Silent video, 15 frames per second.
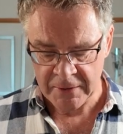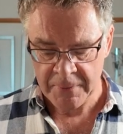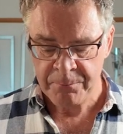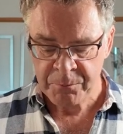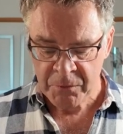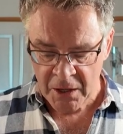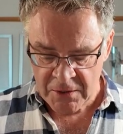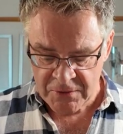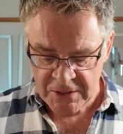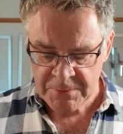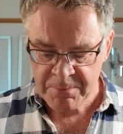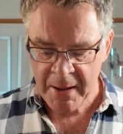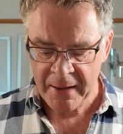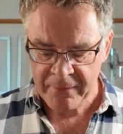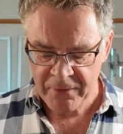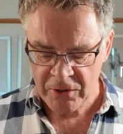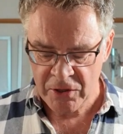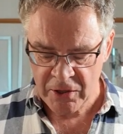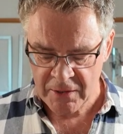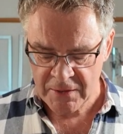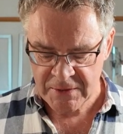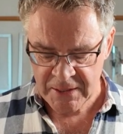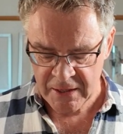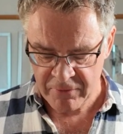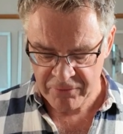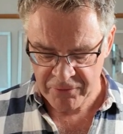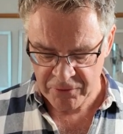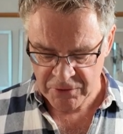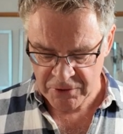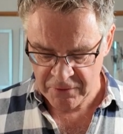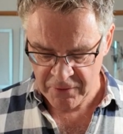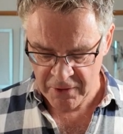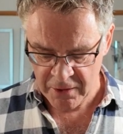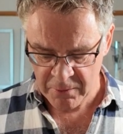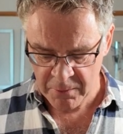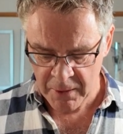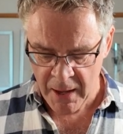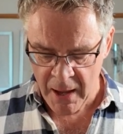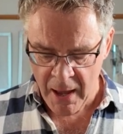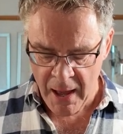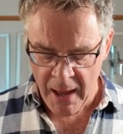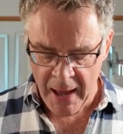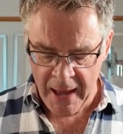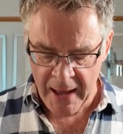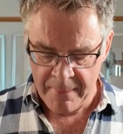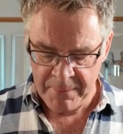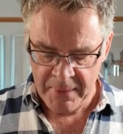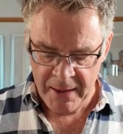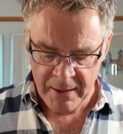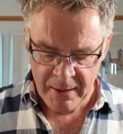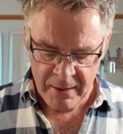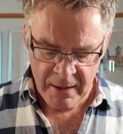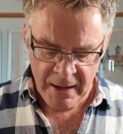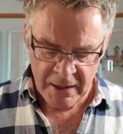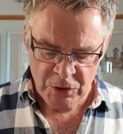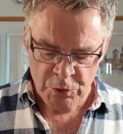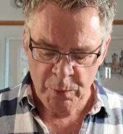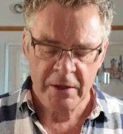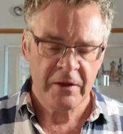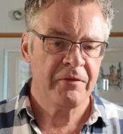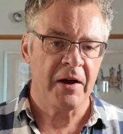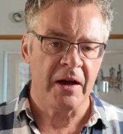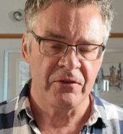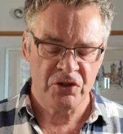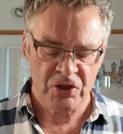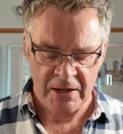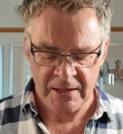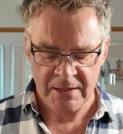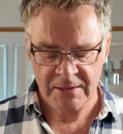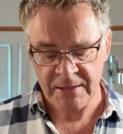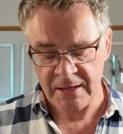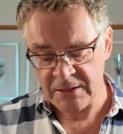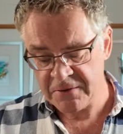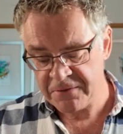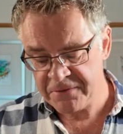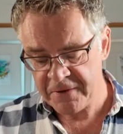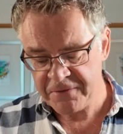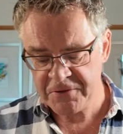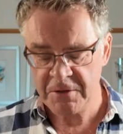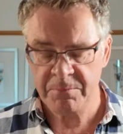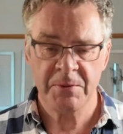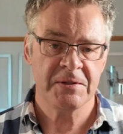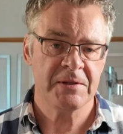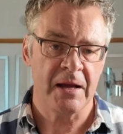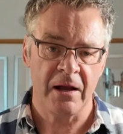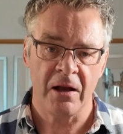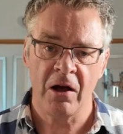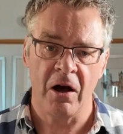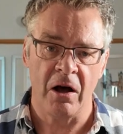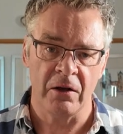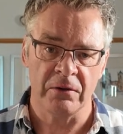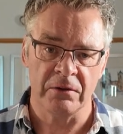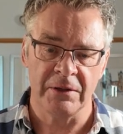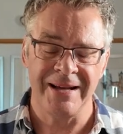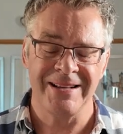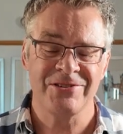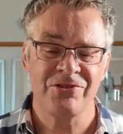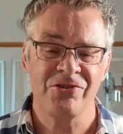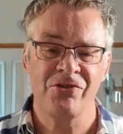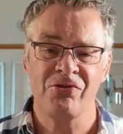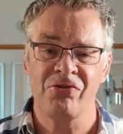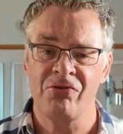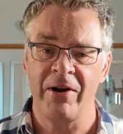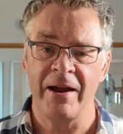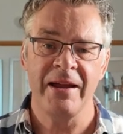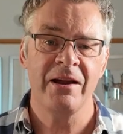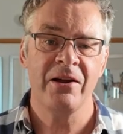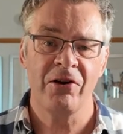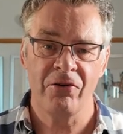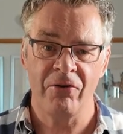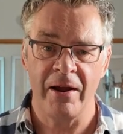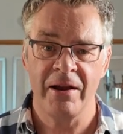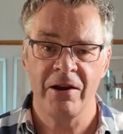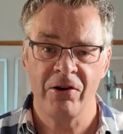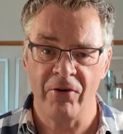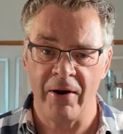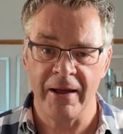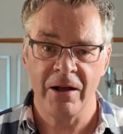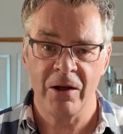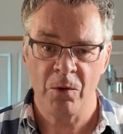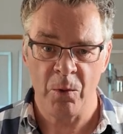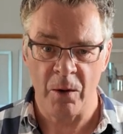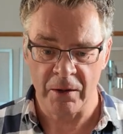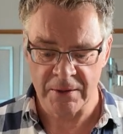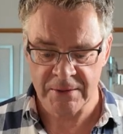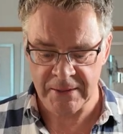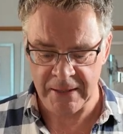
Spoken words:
So this pad that you can see in front of you, you get 25 sheets. It's 50% cotton. It's great quality.